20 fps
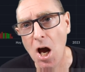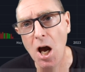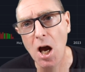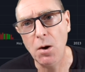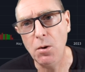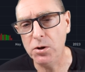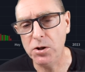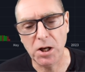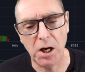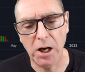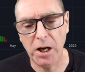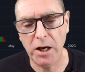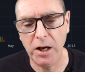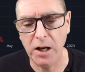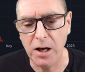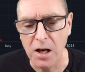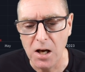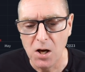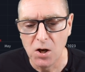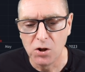It was a
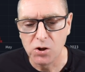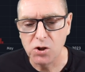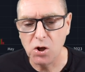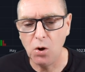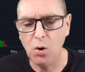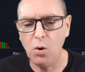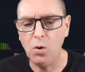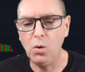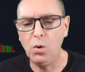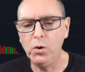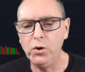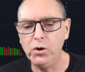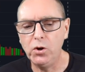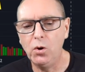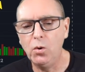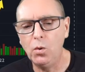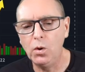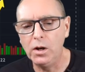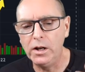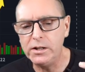headache. So, you
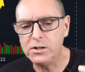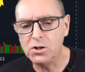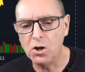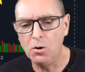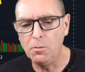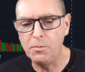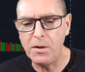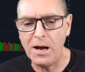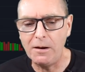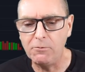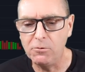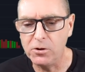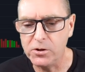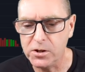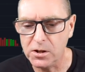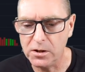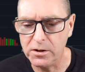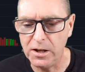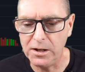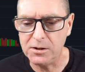know, let's hope
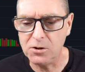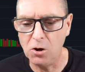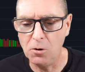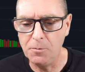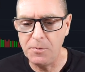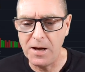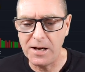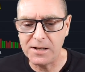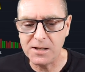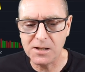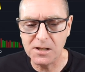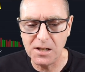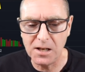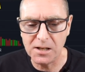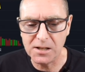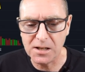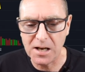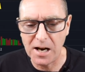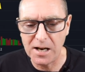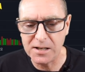that
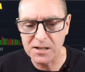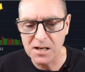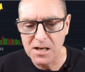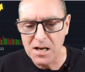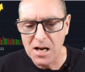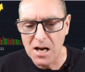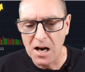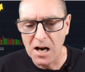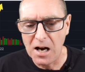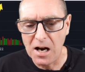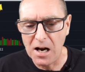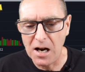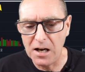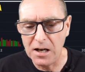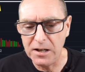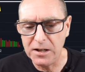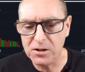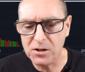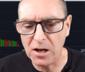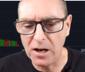sticks, guys.
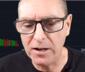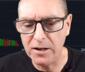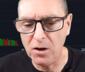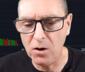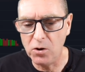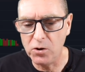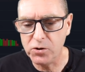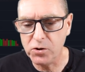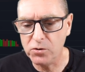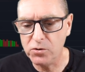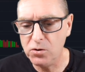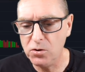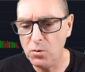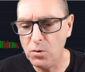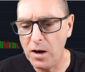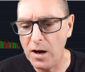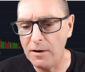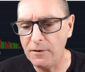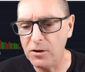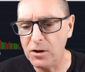And also too,
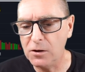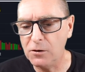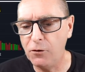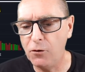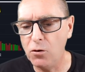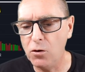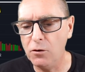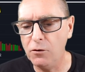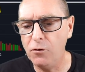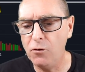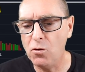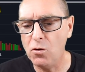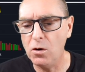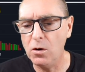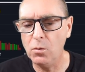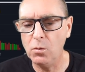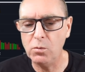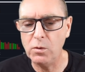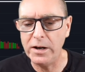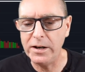we have this
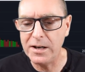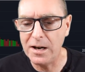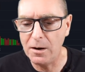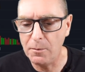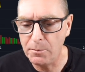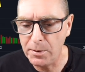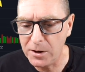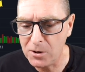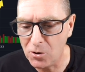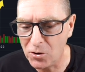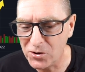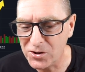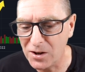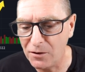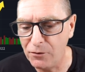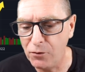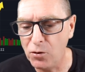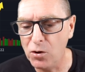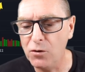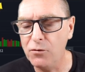44 right now. Bitcoin is
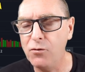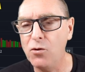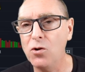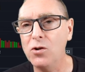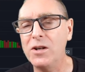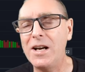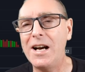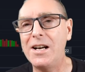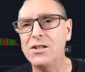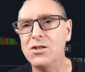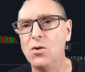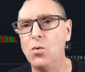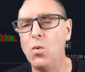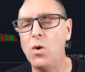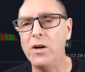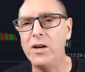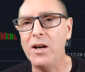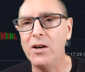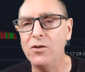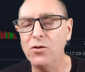at
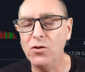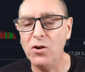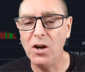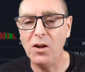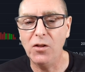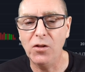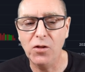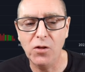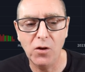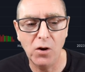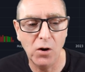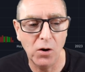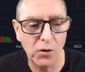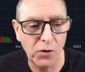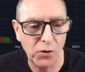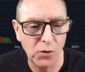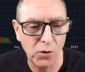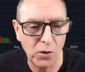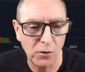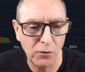
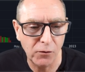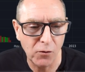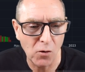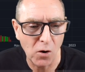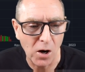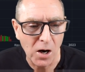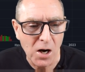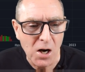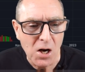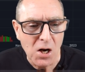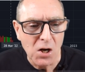44,134.